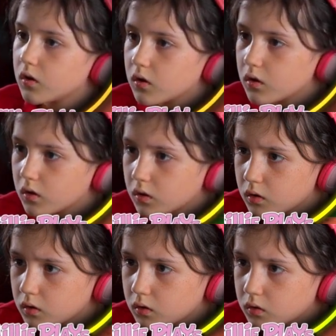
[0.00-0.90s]

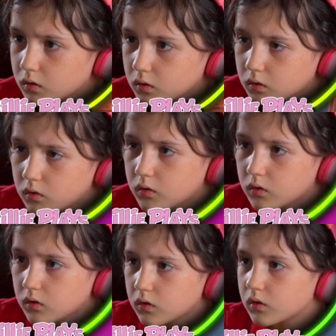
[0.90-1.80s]

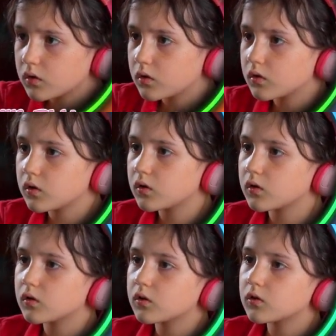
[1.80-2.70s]

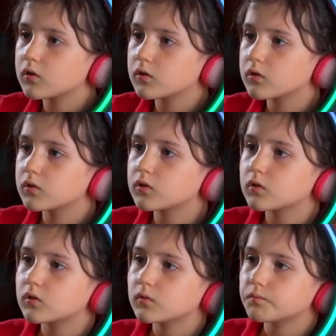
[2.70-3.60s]
(no one is talking)